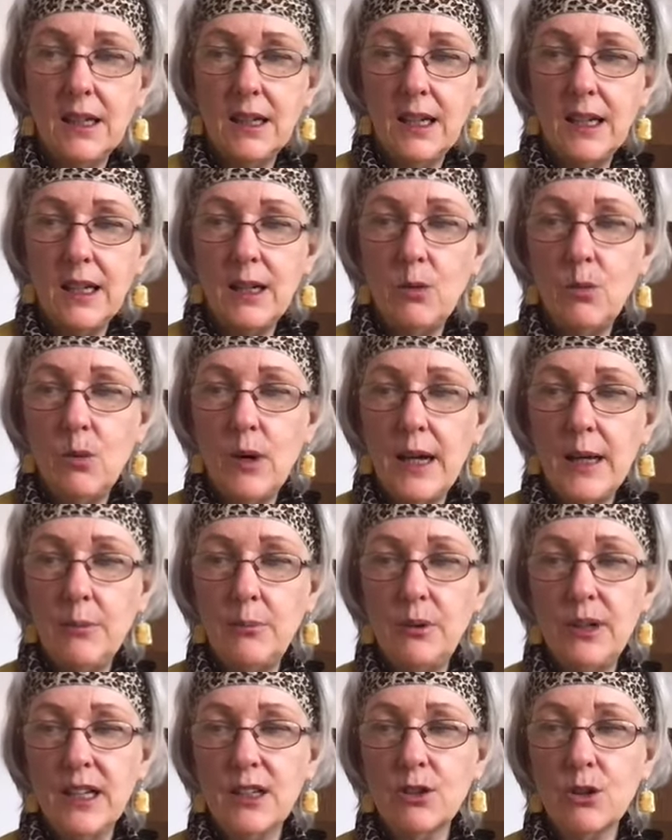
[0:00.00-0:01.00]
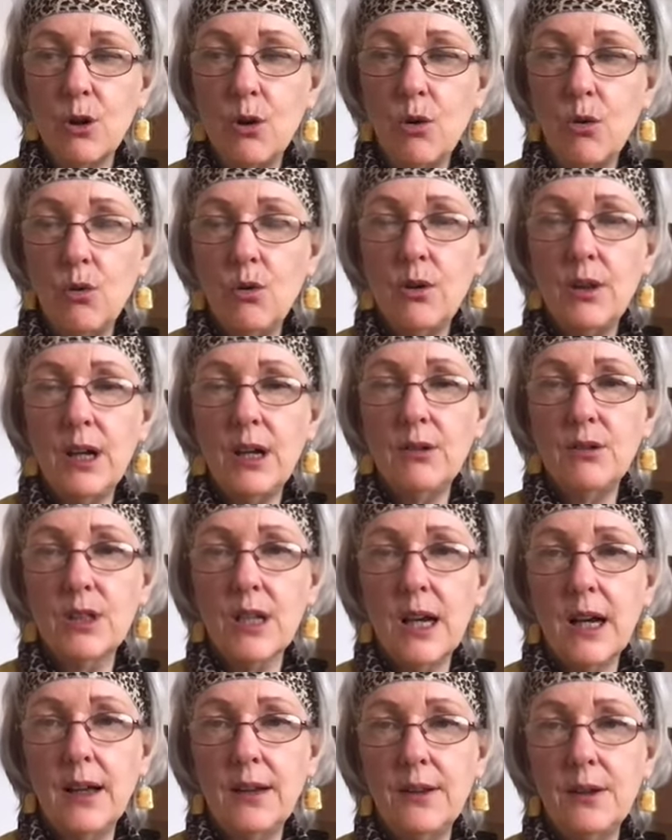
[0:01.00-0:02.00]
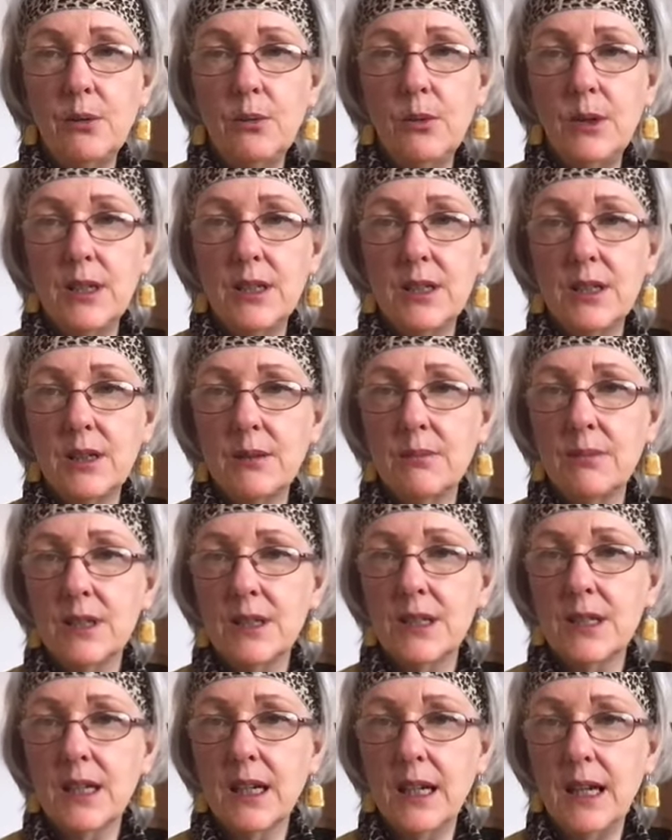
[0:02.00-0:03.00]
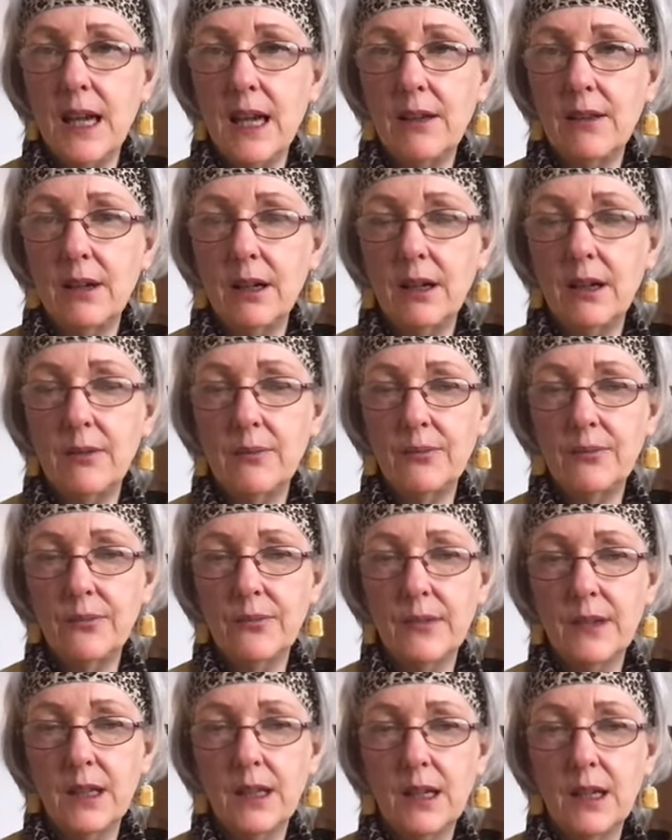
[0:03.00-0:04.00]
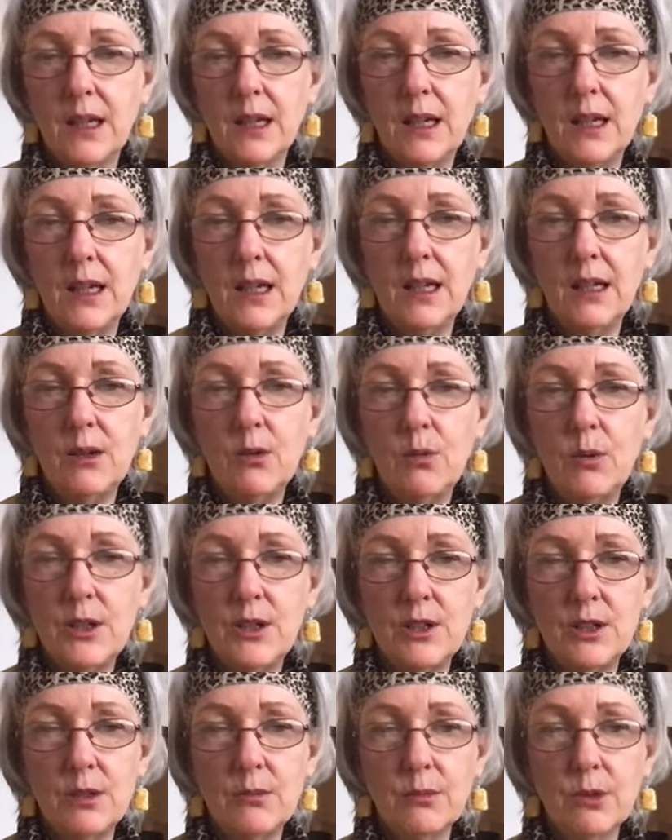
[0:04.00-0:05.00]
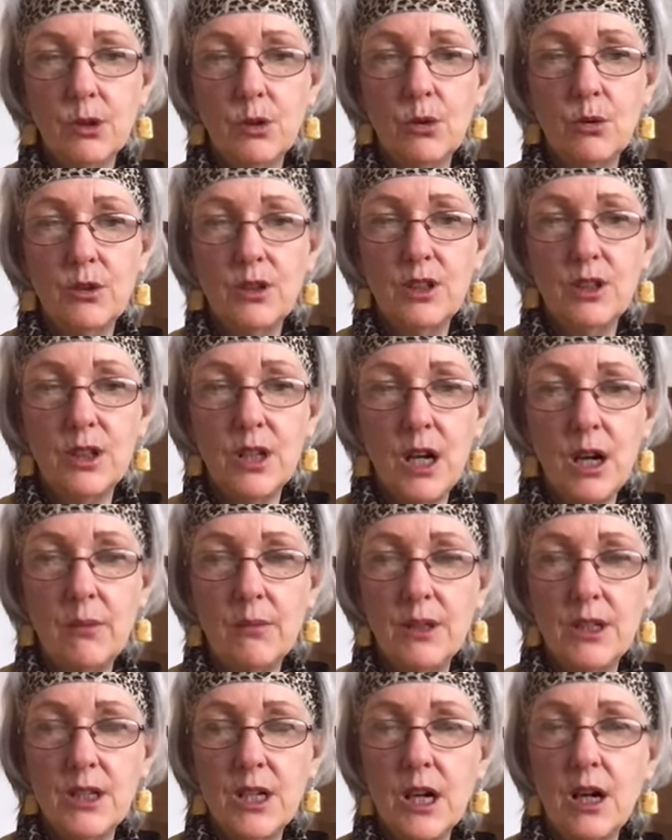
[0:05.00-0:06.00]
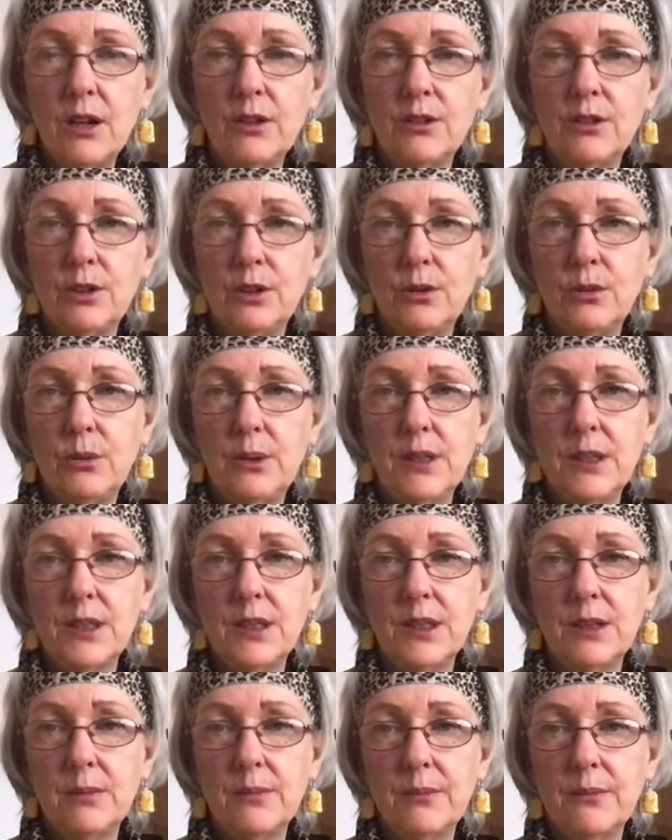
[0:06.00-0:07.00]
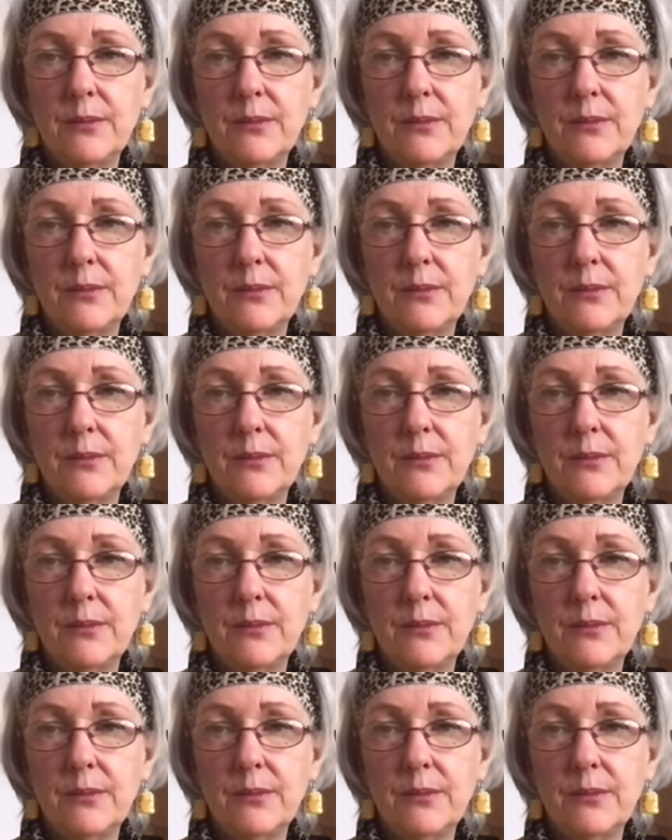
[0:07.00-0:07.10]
in a way, brings all those other wisdoms together in a wisdom called the Dharmadhatu wisdom.